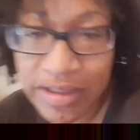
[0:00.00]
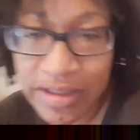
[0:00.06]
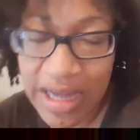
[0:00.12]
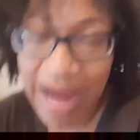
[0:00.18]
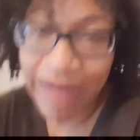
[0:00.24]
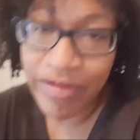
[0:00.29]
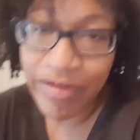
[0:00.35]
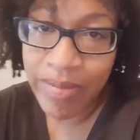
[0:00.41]

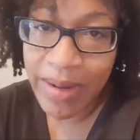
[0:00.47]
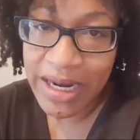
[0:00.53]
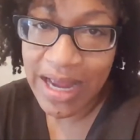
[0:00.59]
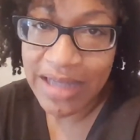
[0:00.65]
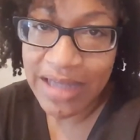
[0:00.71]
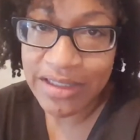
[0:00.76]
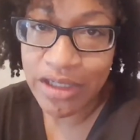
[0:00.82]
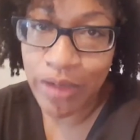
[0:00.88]
everybody
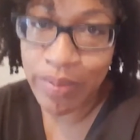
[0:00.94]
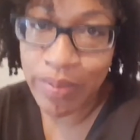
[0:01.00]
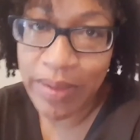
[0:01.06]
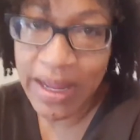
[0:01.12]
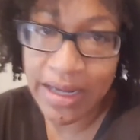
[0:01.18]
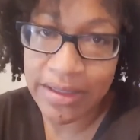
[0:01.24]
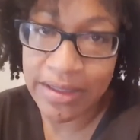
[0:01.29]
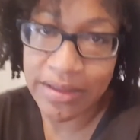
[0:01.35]
has their
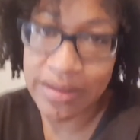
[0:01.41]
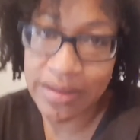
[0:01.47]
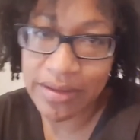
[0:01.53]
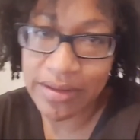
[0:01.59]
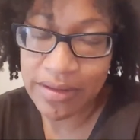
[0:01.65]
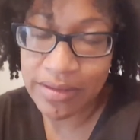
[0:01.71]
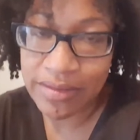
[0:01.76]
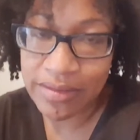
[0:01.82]

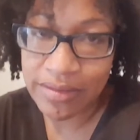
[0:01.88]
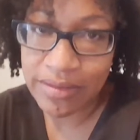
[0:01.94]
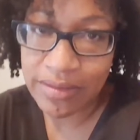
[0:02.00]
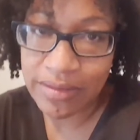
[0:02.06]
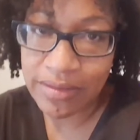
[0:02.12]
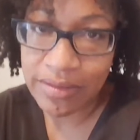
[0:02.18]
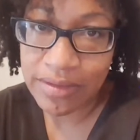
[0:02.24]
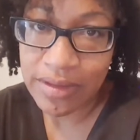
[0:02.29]
place.
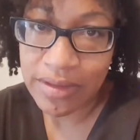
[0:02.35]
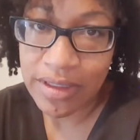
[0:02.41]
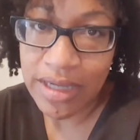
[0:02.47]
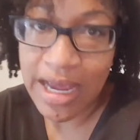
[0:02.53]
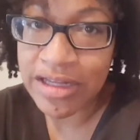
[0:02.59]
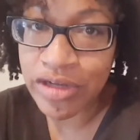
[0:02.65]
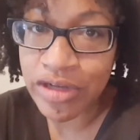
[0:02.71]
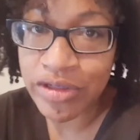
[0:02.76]

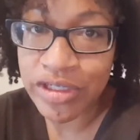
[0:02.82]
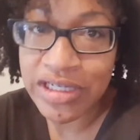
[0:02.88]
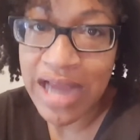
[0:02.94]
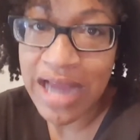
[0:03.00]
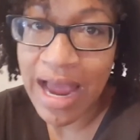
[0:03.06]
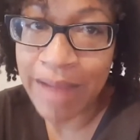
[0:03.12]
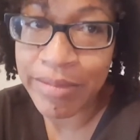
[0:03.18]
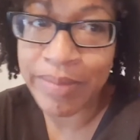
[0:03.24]
And there's a
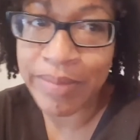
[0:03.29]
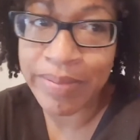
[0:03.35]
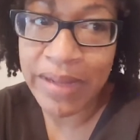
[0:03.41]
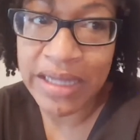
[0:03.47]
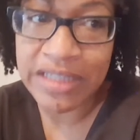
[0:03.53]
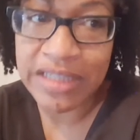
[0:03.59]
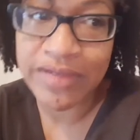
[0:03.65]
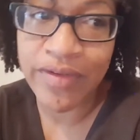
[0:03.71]
time and a
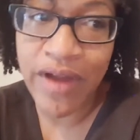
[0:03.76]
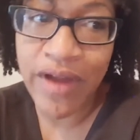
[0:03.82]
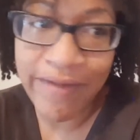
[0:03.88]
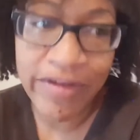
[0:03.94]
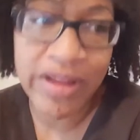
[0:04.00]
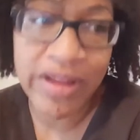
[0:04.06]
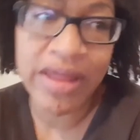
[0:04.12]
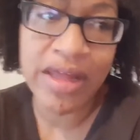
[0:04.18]
place for
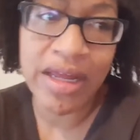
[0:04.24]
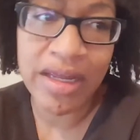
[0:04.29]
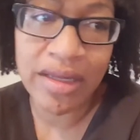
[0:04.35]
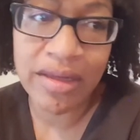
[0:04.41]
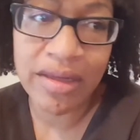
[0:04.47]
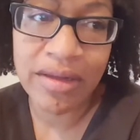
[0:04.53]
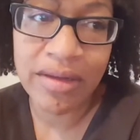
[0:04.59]
everything.